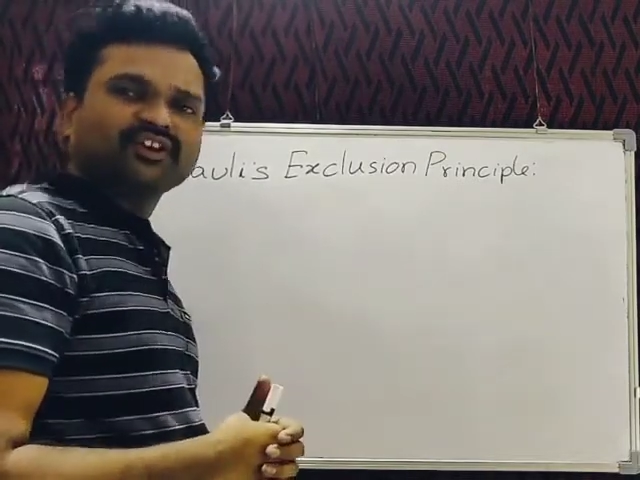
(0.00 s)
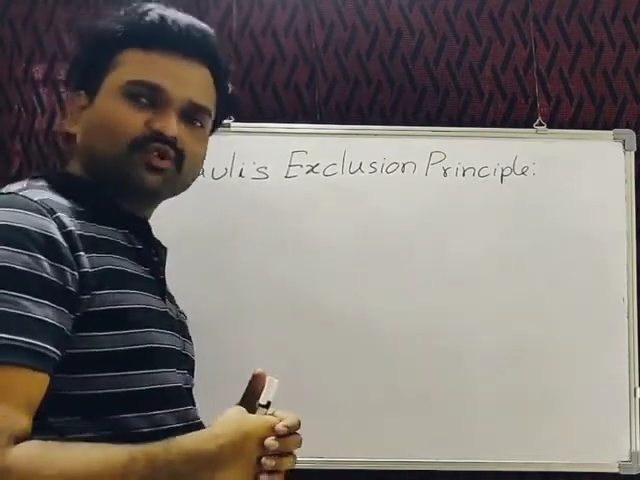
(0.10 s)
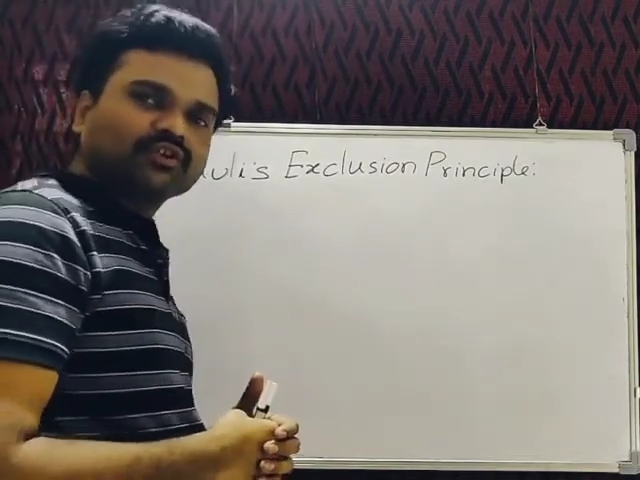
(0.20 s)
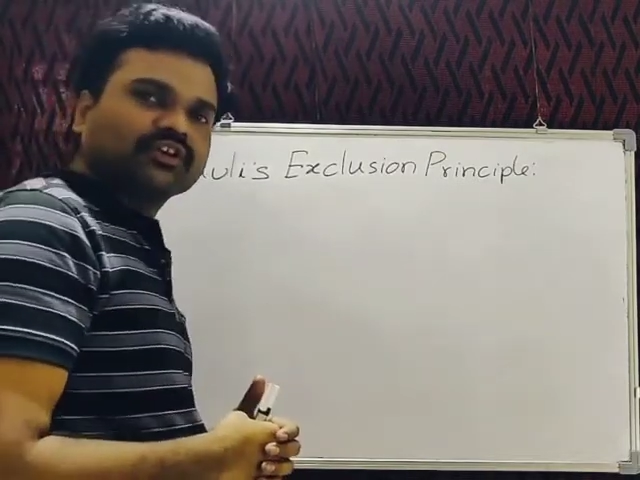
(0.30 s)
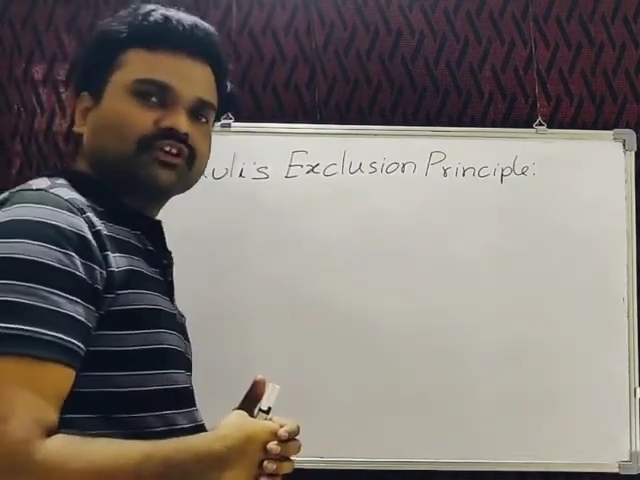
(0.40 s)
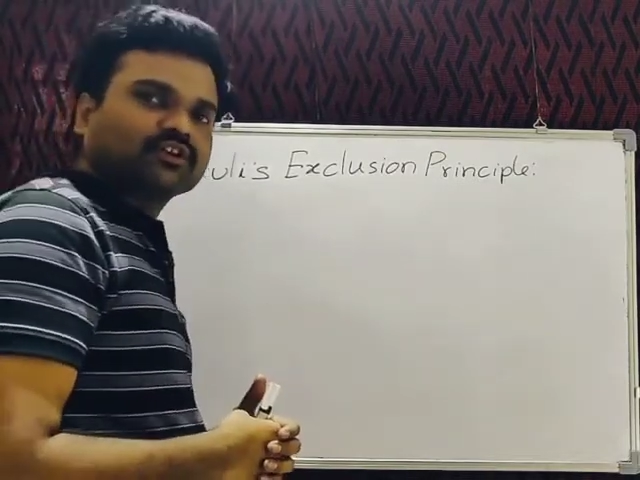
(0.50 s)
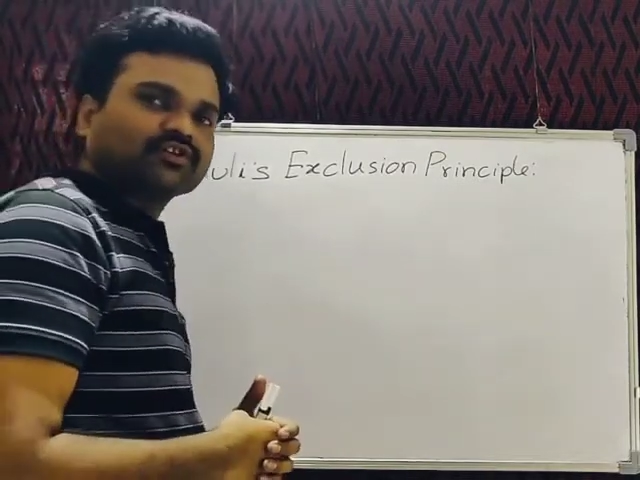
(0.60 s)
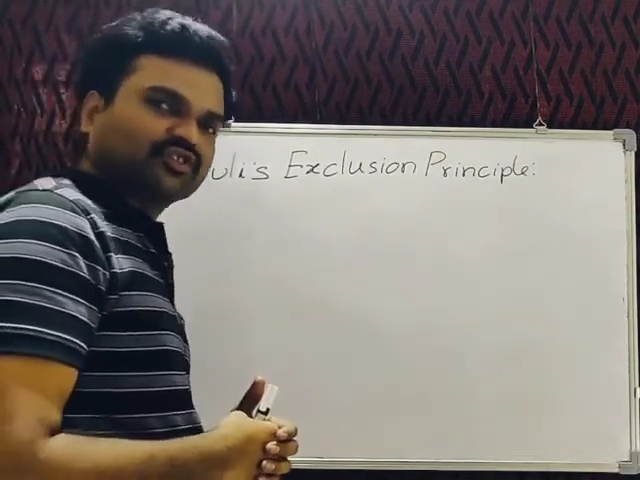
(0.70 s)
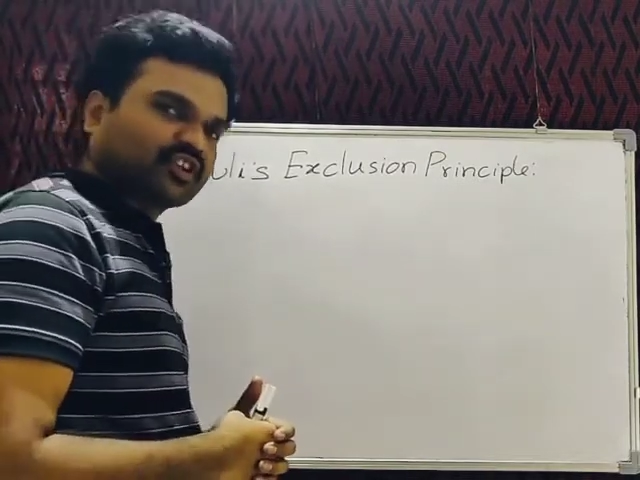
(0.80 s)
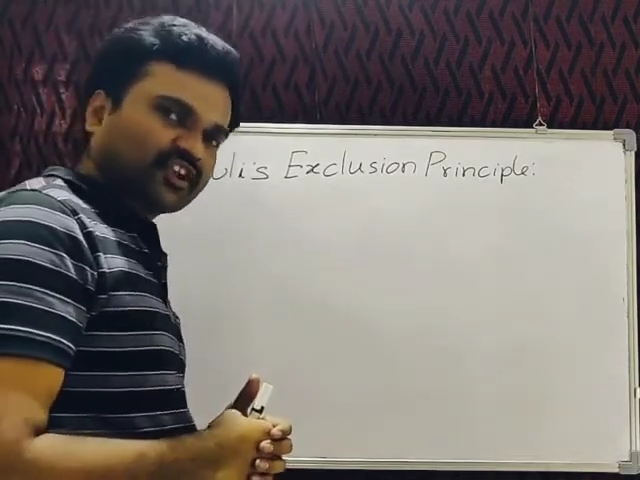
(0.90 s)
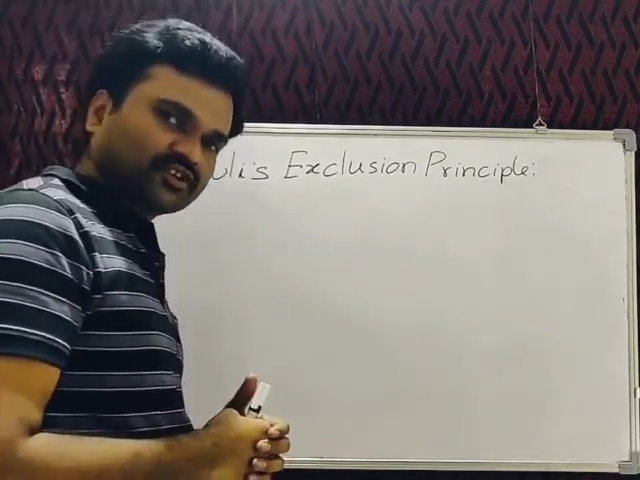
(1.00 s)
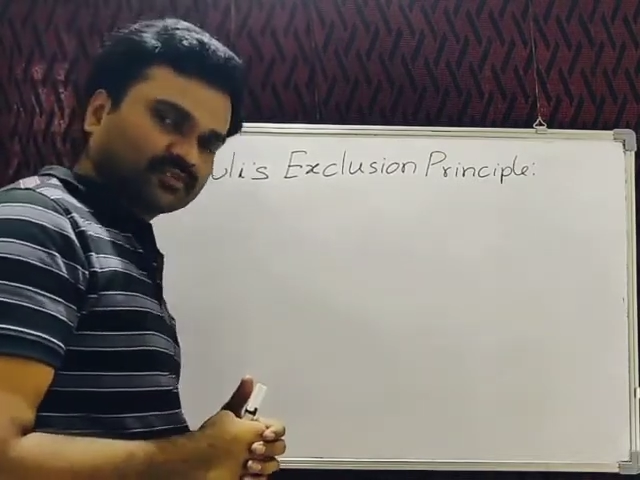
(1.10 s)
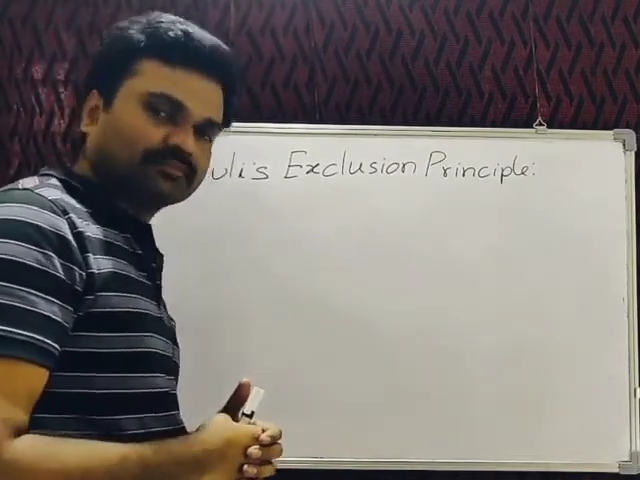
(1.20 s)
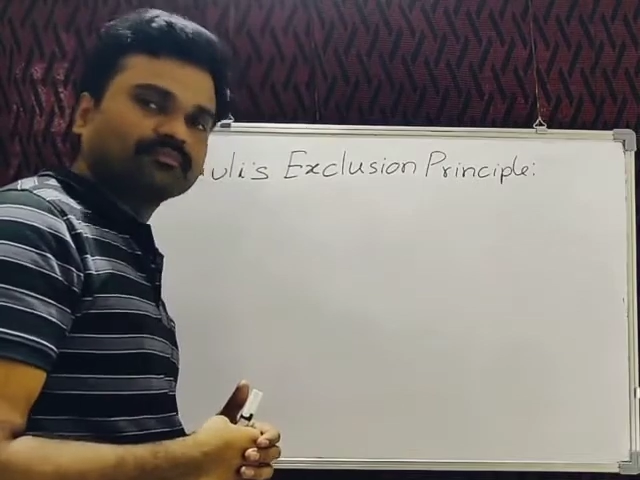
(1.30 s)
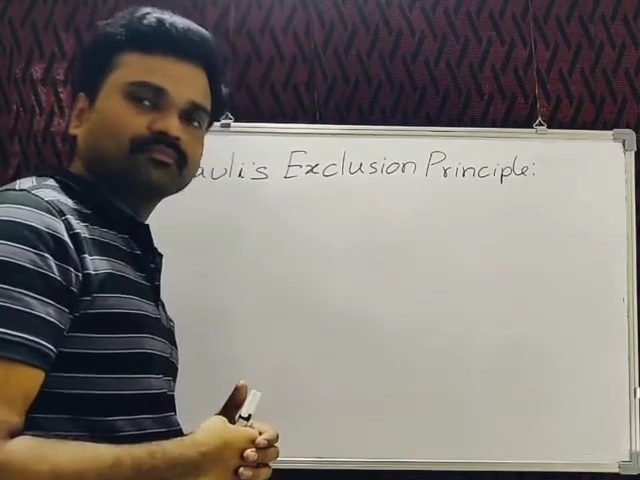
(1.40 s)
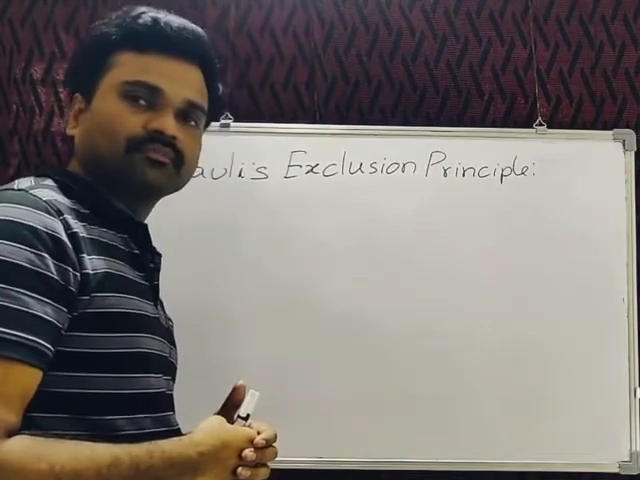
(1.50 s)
any two electrons in an atom,